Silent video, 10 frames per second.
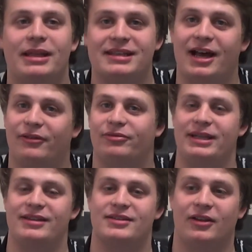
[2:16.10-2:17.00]
mental health
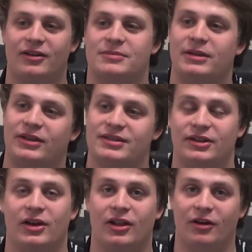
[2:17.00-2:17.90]
means a lot to me because I
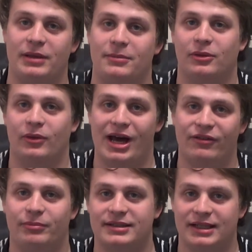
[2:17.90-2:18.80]
know a lot of people that
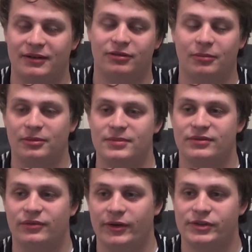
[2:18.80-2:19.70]
have mental health problems,
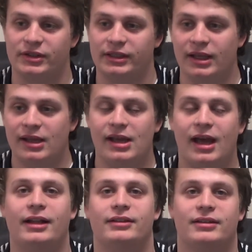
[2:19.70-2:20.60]
unfortunately.
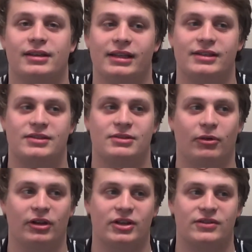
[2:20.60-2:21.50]
And it's
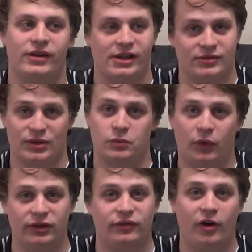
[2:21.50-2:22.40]
one of those things which
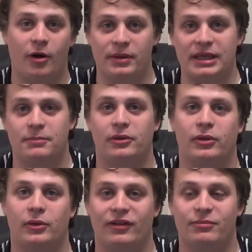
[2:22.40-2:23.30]
one in four people
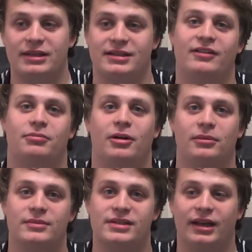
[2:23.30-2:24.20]
who have mental health
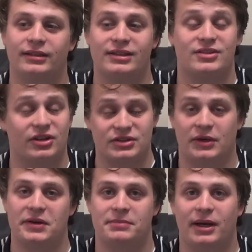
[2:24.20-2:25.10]
problems and it's not
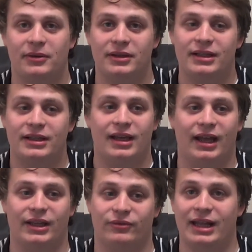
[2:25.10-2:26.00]
talked about
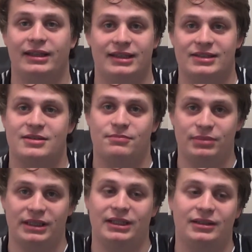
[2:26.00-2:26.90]
it really needs to
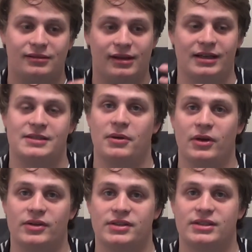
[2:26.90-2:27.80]
be
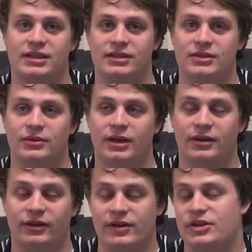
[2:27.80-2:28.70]
exposed into
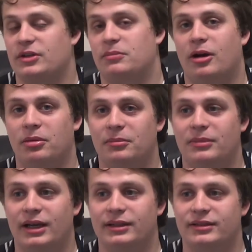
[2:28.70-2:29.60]
an official
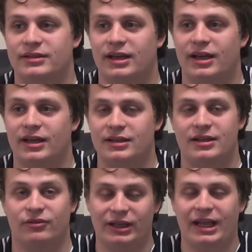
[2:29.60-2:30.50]
problem and uh,
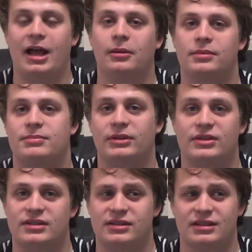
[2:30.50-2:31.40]
really helped
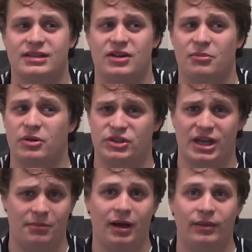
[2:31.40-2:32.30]
because there's not much
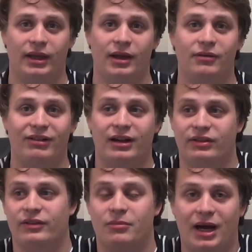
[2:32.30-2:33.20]
help out there.
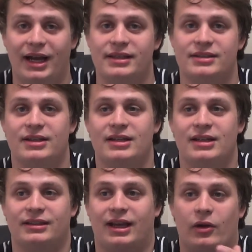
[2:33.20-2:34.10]
Thankfully for Mind,
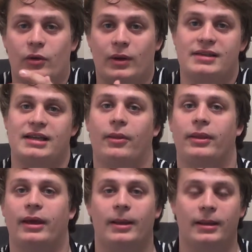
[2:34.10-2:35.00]
uh, who is out
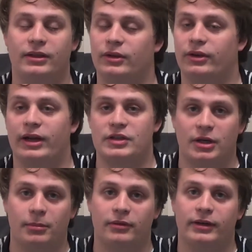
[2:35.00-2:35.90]
there, they're doing a great
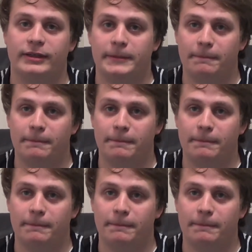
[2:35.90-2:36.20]
job already.